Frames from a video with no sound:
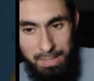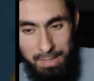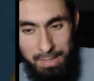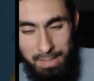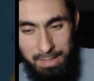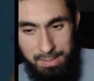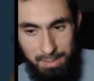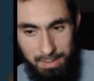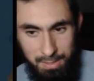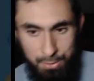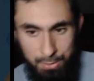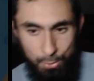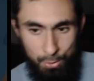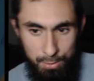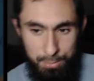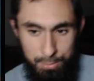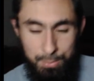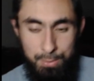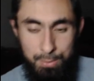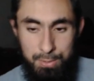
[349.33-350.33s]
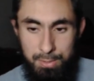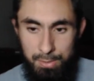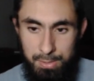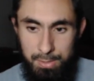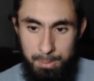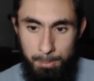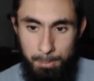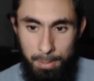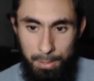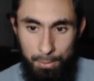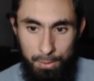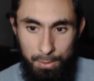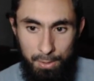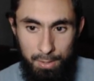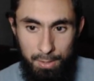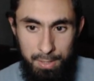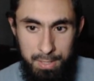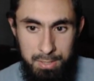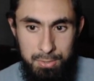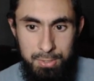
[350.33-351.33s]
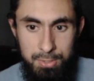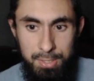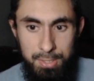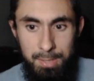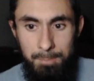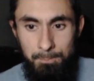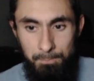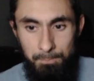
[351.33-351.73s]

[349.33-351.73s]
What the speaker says: it does also still depend on RNG,